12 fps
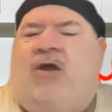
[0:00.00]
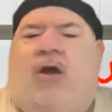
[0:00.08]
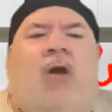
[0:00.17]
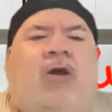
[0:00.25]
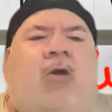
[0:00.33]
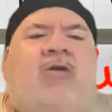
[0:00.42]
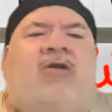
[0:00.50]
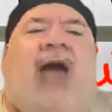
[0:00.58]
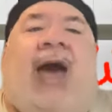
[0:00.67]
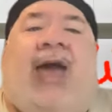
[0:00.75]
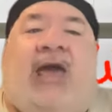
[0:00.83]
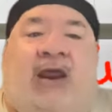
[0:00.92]
yo-yo
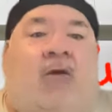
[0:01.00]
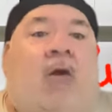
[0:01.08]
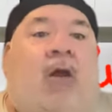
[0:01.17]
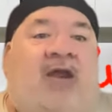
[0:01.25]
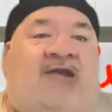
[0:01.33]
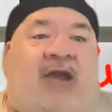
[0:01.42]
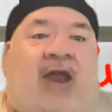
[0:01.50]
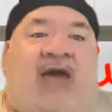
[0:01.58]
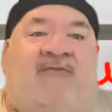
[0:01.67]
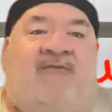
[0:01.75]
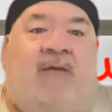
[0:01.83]
dieted all his life.